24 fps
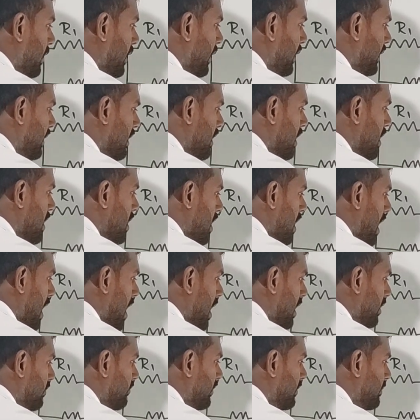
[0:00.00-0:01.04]
by
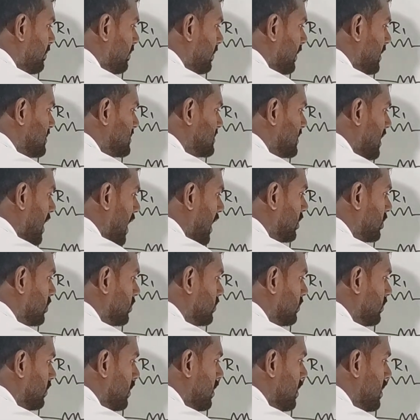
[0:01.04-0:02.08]
R1 plus
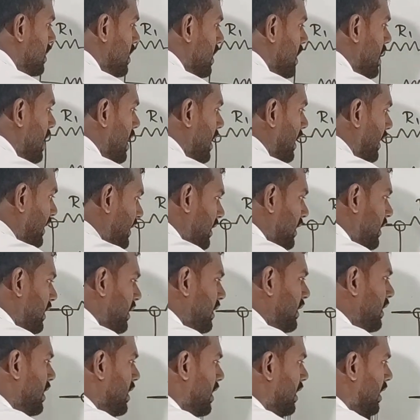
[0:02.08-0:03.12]
R2.
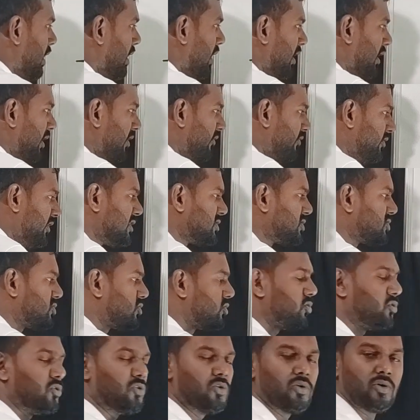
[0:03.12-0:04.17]
Here, if these
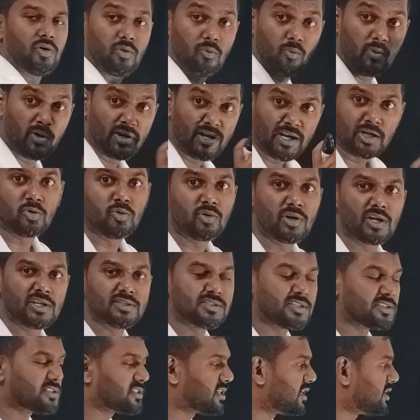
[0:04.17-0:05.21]
two, only two
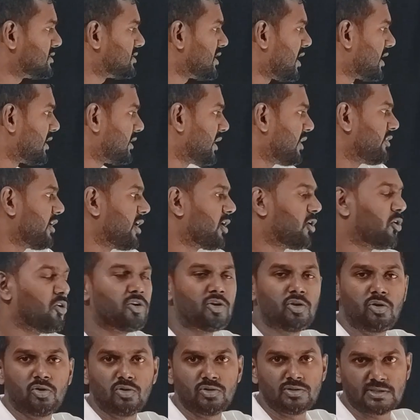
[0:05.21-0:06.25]
resistors are there, we are
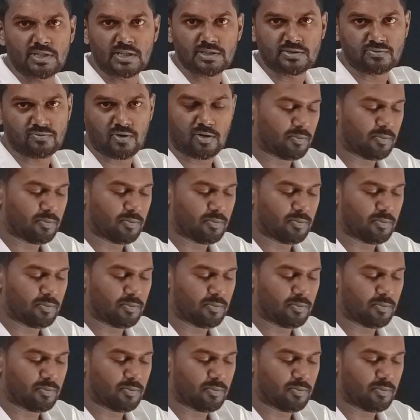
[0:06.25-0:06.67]
going to use this